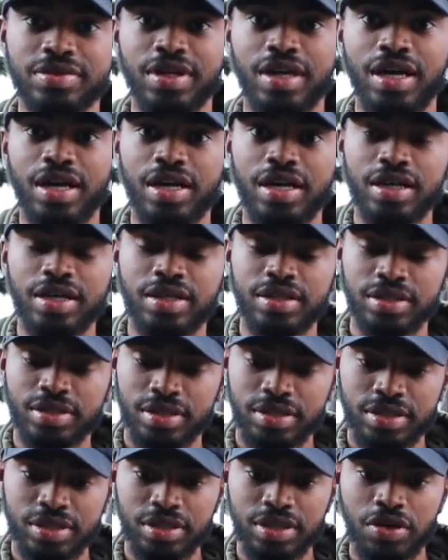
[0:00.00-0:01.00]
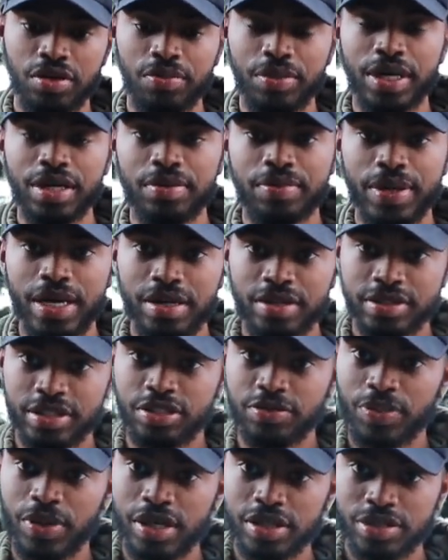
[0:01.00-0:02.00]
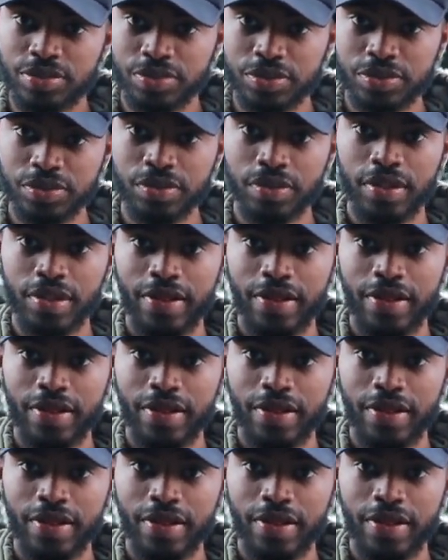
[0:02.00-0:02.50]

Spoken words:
amount of miles as possible,